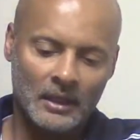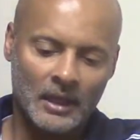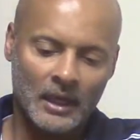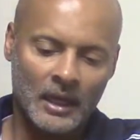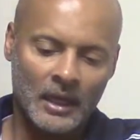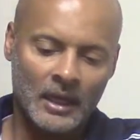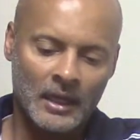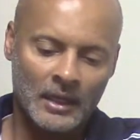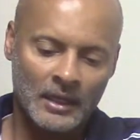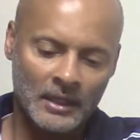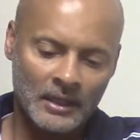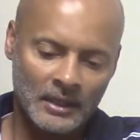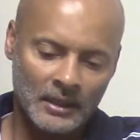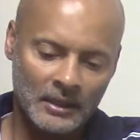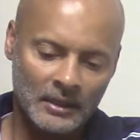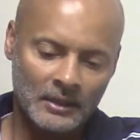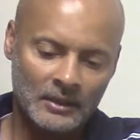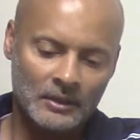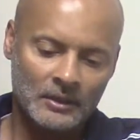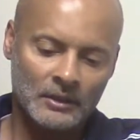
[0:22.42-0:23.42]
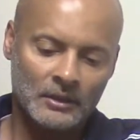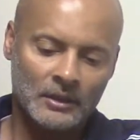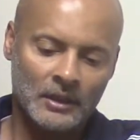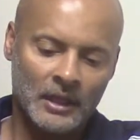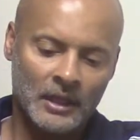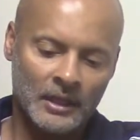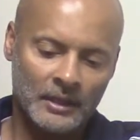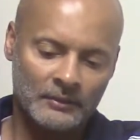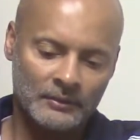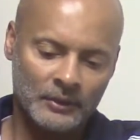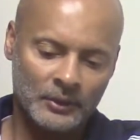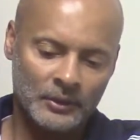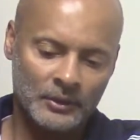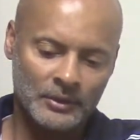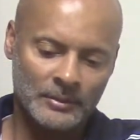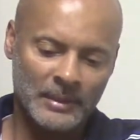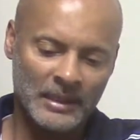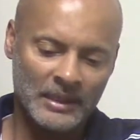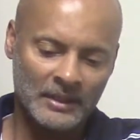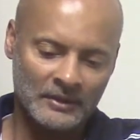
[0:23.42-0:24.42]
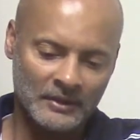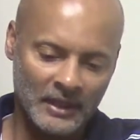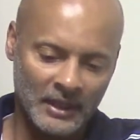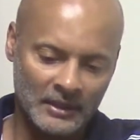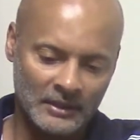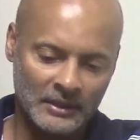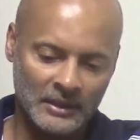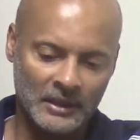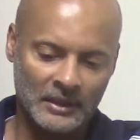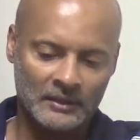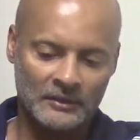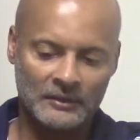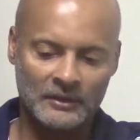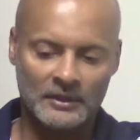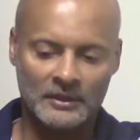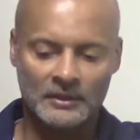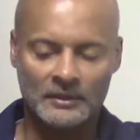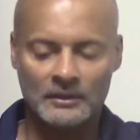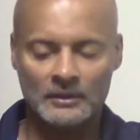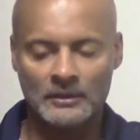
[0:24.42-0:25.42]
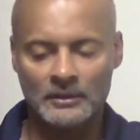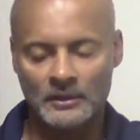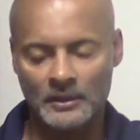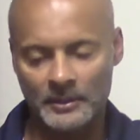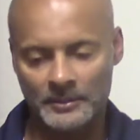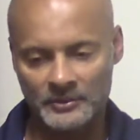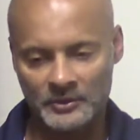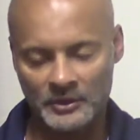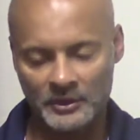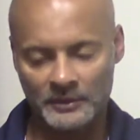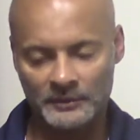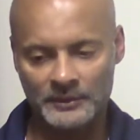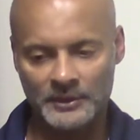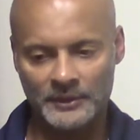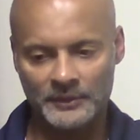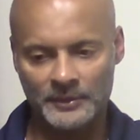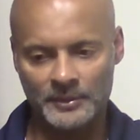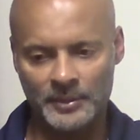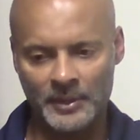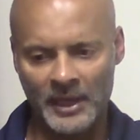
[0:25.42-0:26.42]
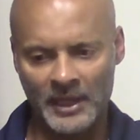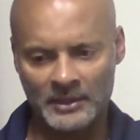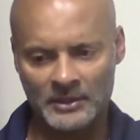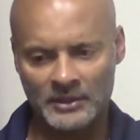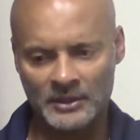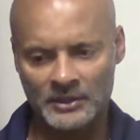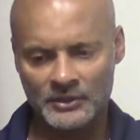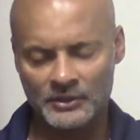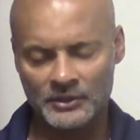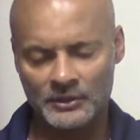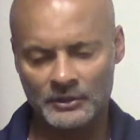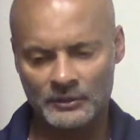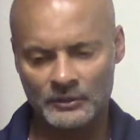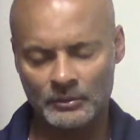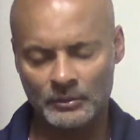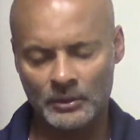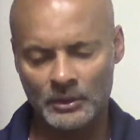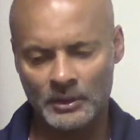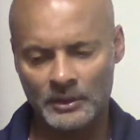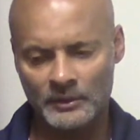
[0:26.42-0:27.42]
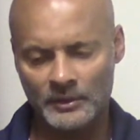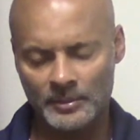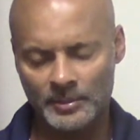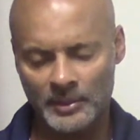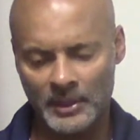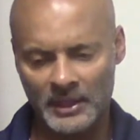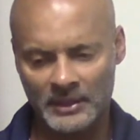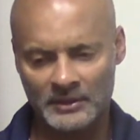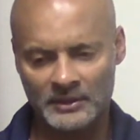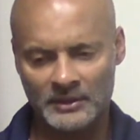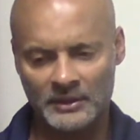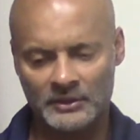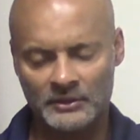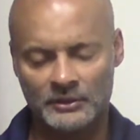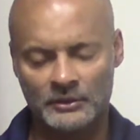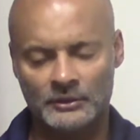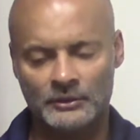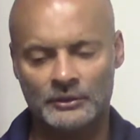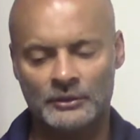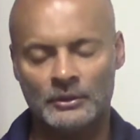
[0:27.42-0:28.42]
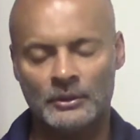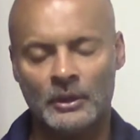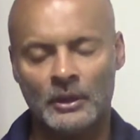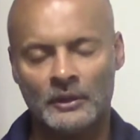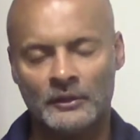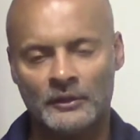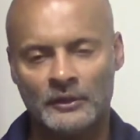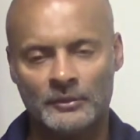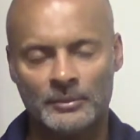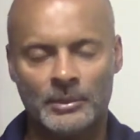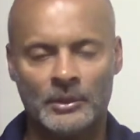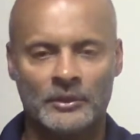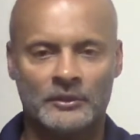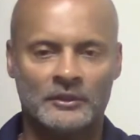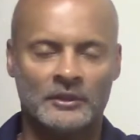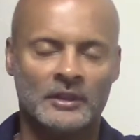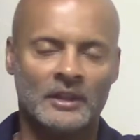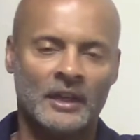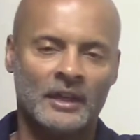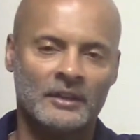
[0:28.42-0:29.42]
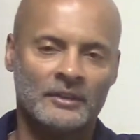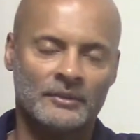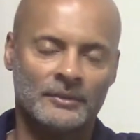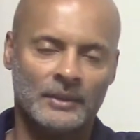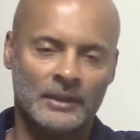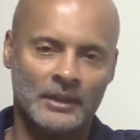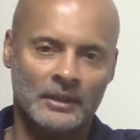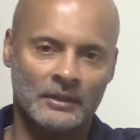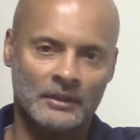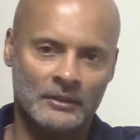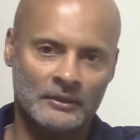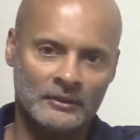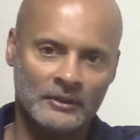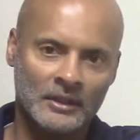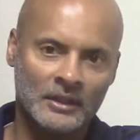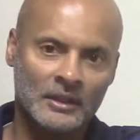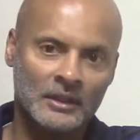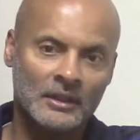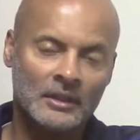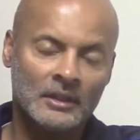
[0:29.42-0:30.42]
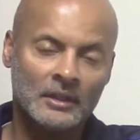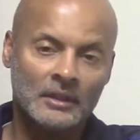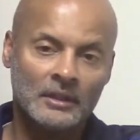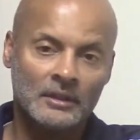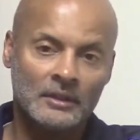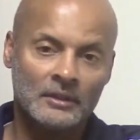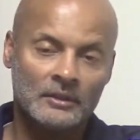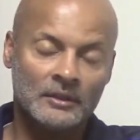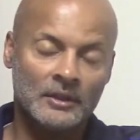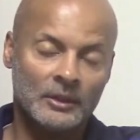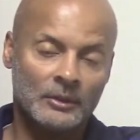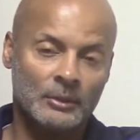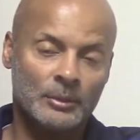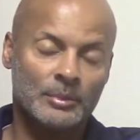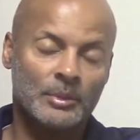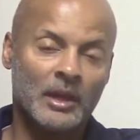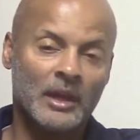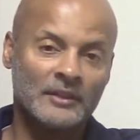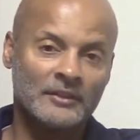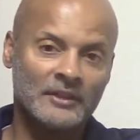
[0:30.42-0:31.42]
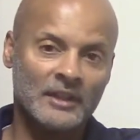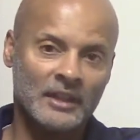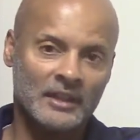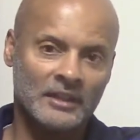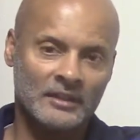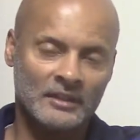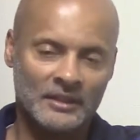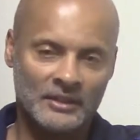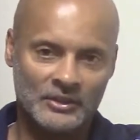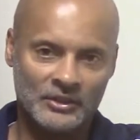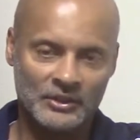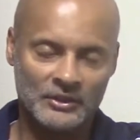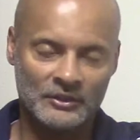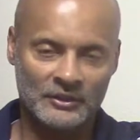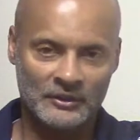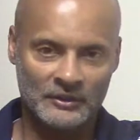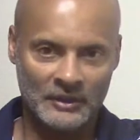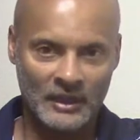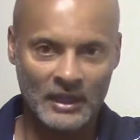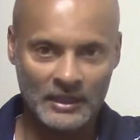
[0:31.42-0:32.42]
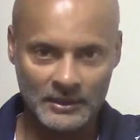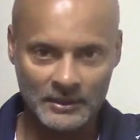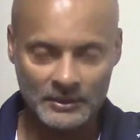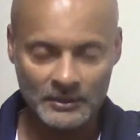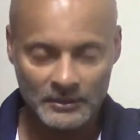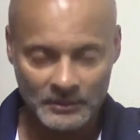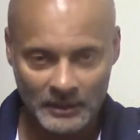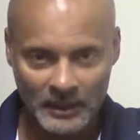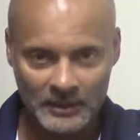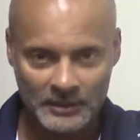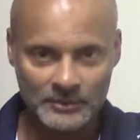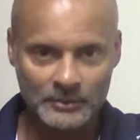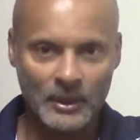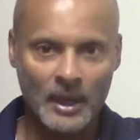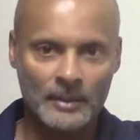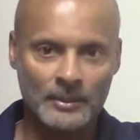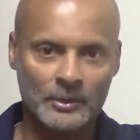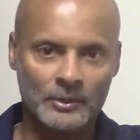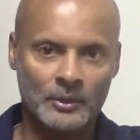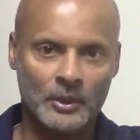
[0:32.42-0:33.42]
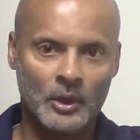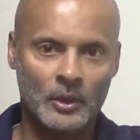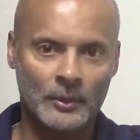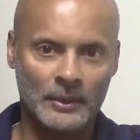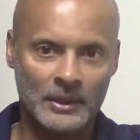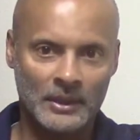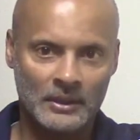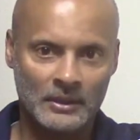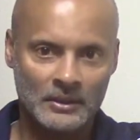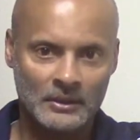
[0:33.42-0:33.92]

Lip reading: I have learned many techniques and observed different practitioners. One of the practitioners who also has posted nice videos dealing with prostate conditions is Dr. Robert Rowan.